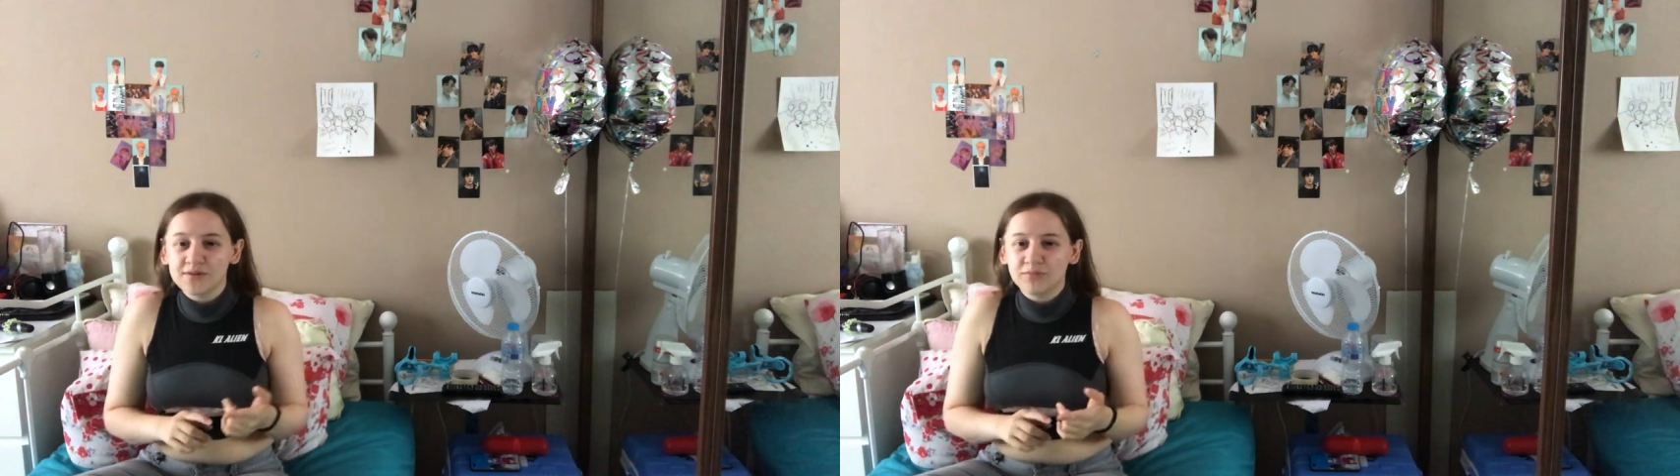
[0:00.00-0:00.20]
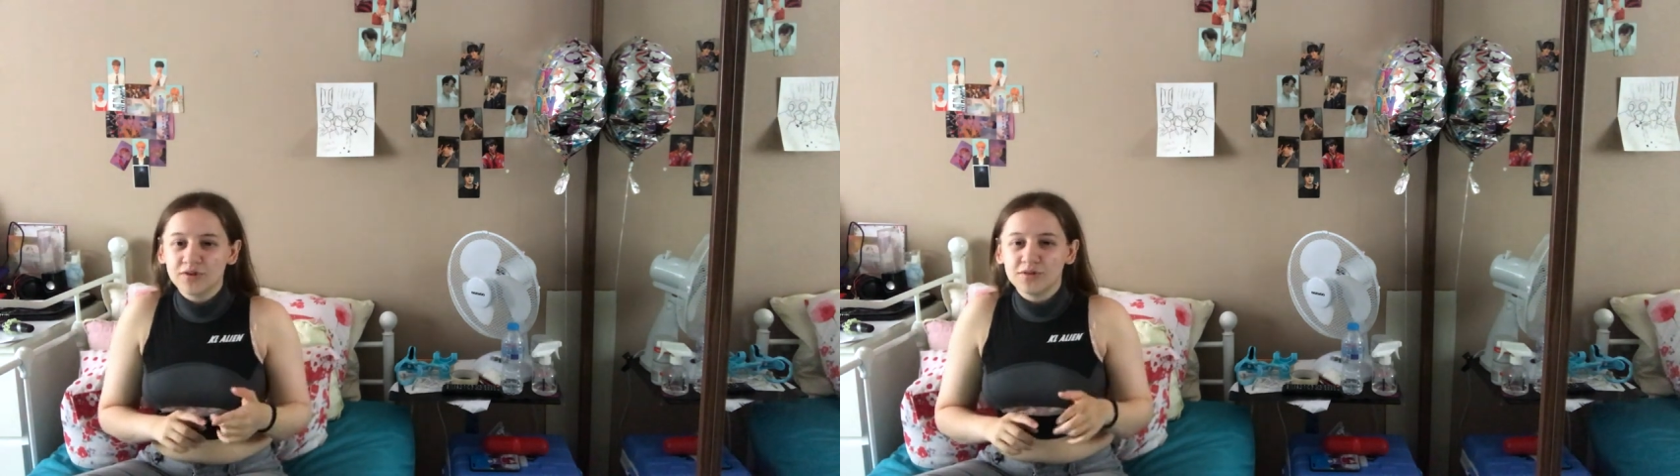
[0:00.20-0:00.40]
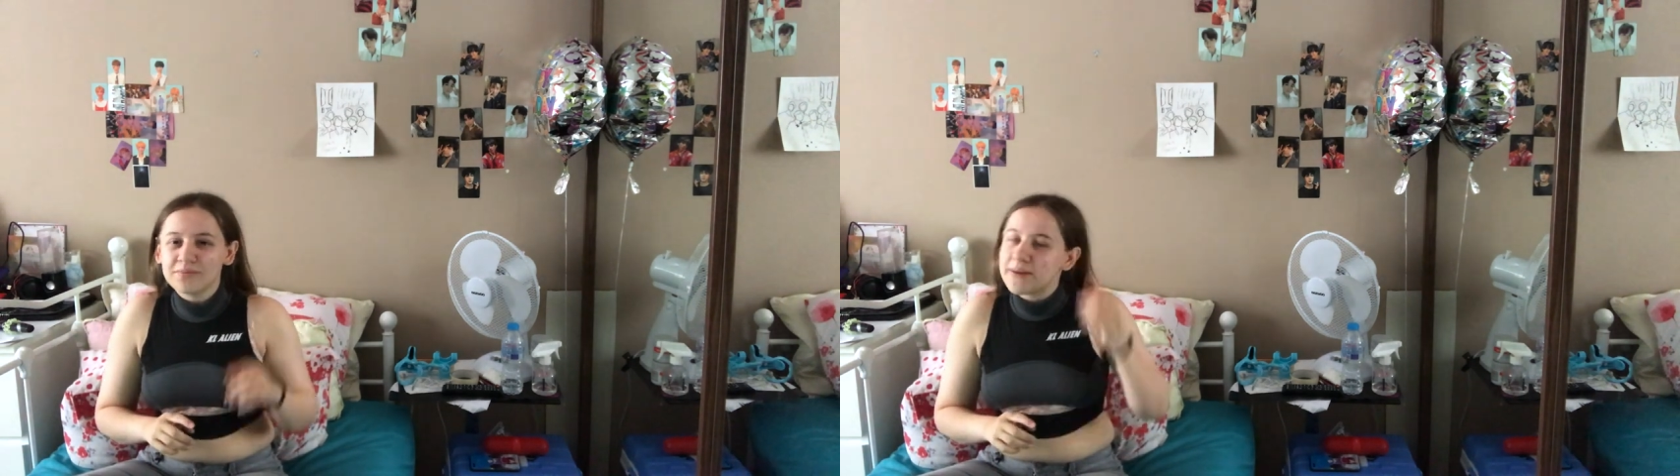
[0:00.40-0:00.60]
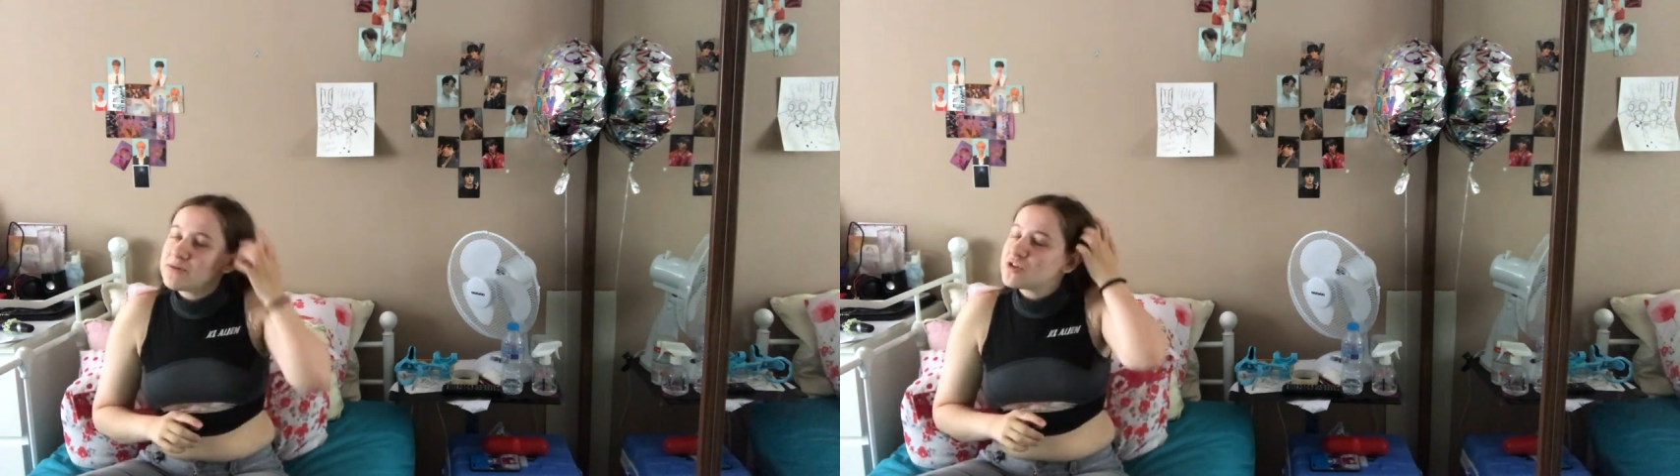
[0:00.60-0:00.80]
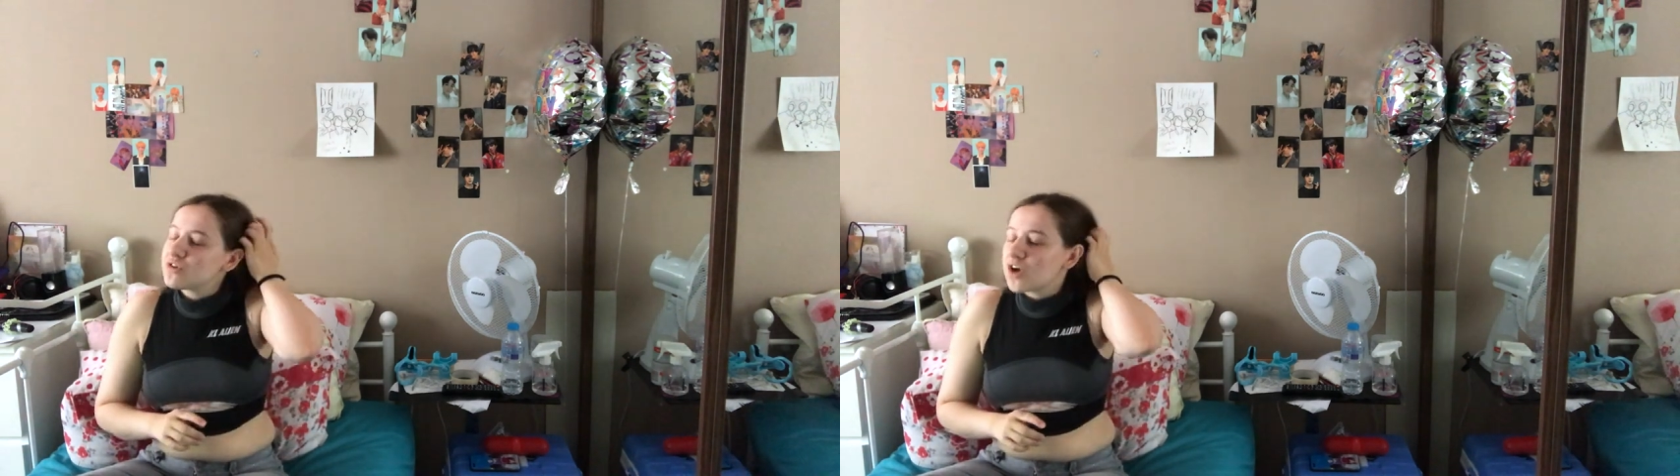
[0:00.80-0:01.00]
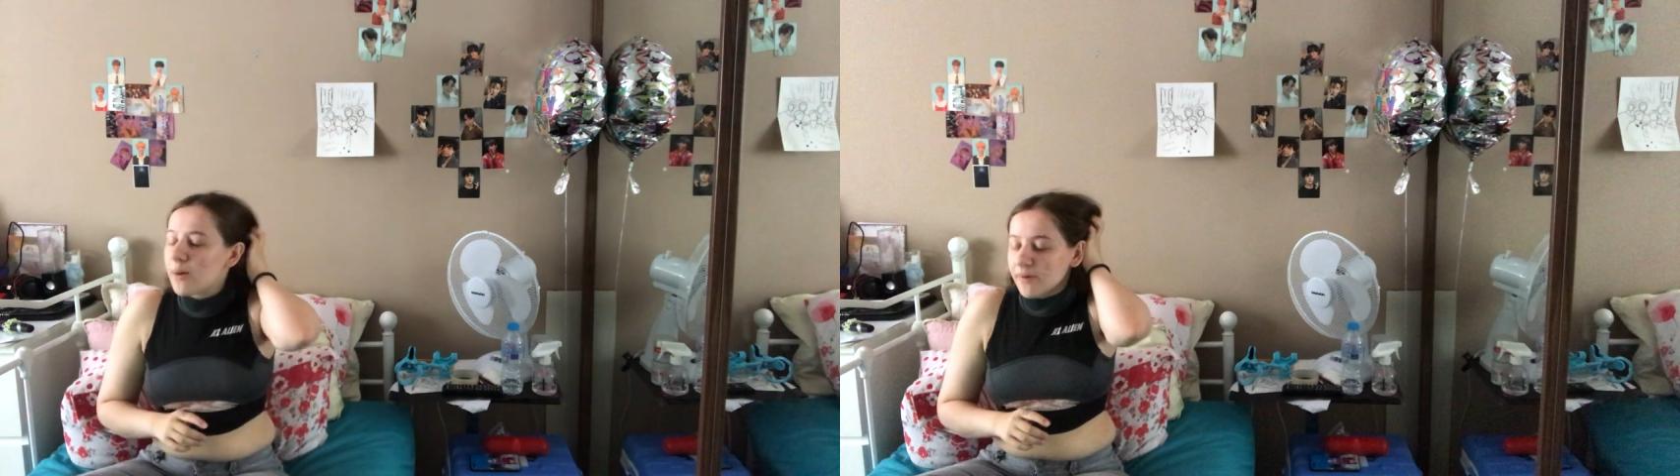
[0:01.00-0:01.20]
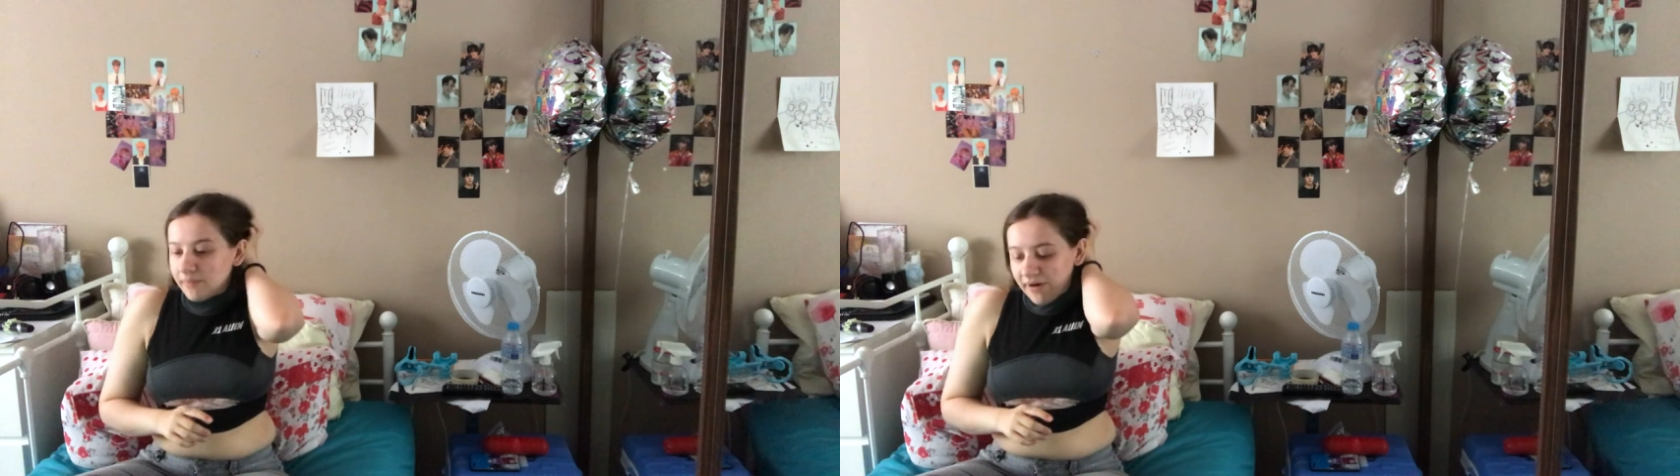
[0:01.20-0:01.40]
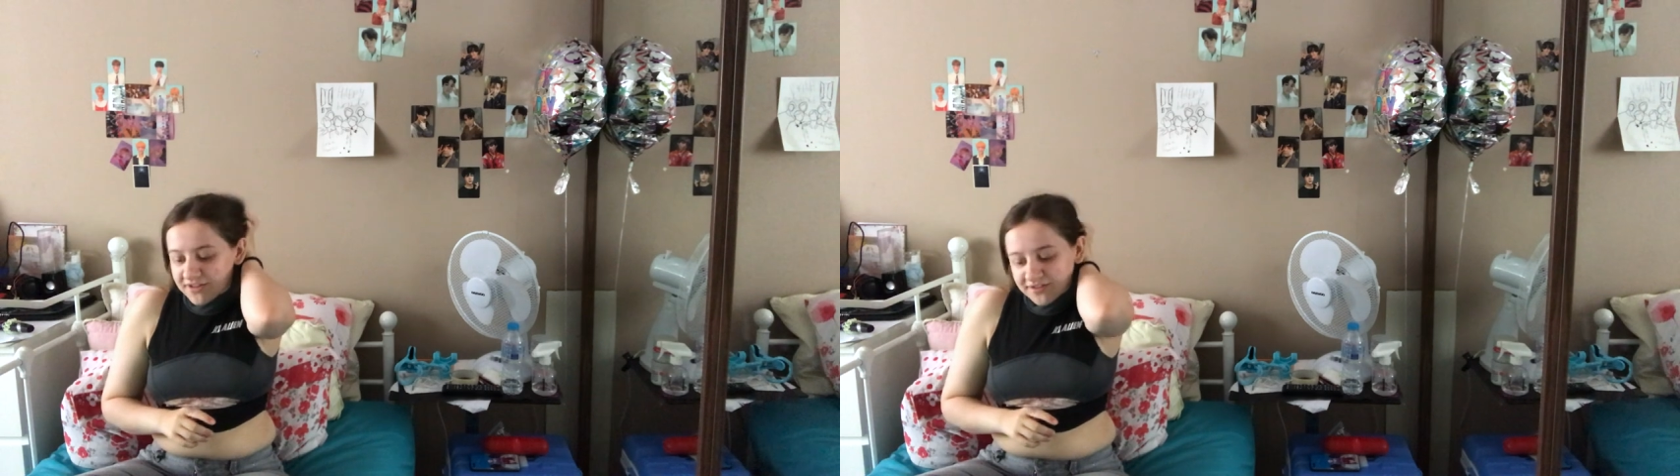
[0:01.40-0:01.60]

I'm gonna maybe do a couple of parts